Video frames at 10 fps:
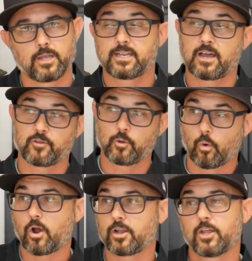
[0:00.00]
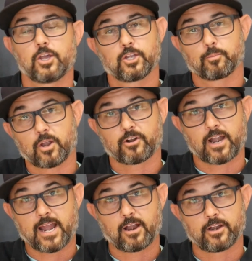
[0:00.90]
Now, if you want, your brother
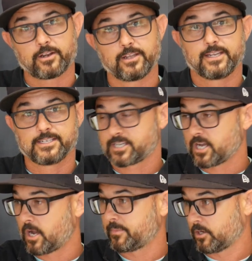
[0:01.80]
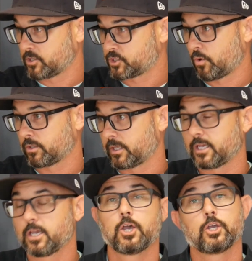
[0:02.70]
Aaron, he's coming here
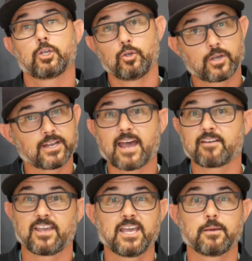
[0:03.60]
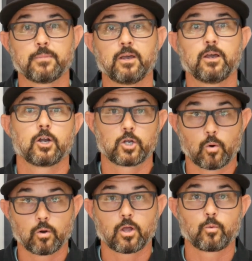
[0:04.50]
shortly. You can have him
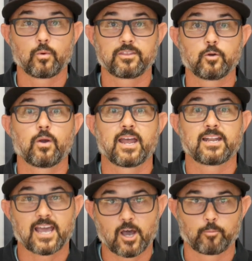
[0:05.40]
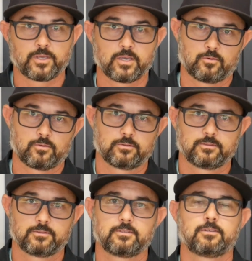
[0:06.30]
go along with you and help you.
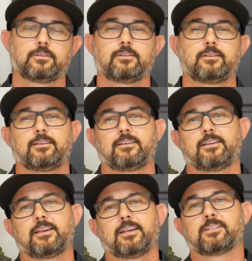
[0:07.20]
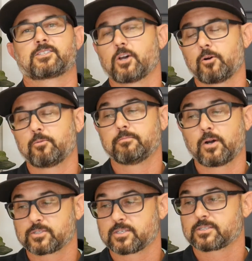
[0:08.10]
And so
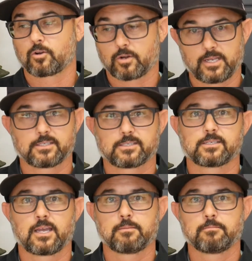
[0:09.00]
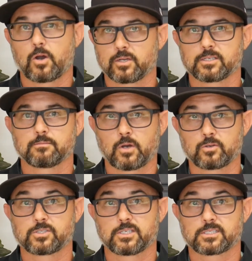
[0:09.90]
Moses agrees, and
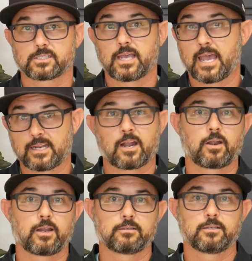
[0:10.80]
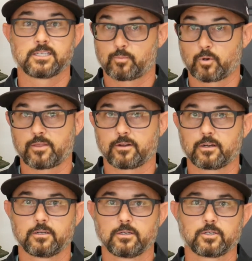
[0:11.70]
Moses and Aaron, his brother,
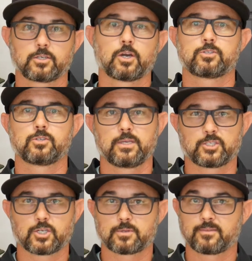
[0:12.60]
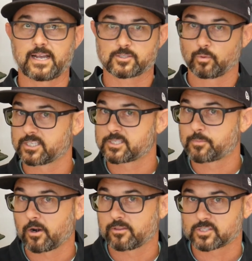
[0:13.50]
go to Egypt. And that's where this
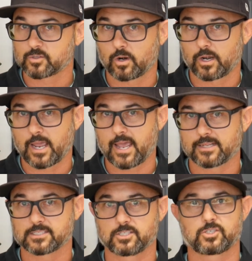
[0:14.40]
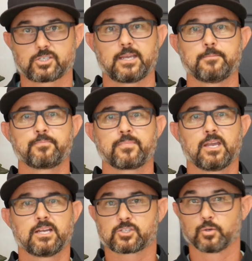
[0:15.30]
part of the story ends, you see.
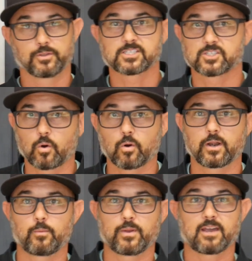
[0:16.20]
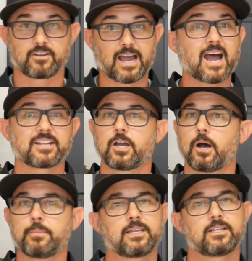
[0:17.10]
And so in this story, we have God
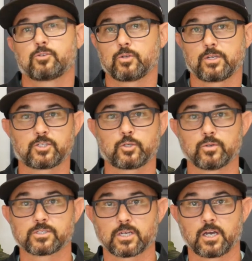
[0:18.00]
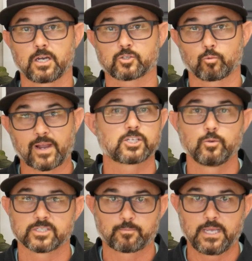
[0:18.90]
coming in to rescue
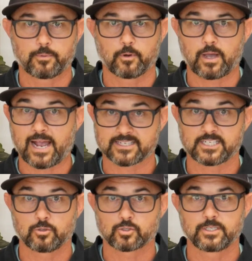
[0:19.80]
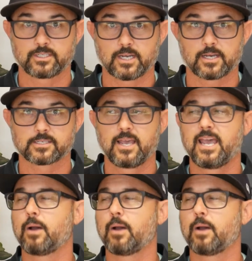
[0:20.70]
his people, as he usually does.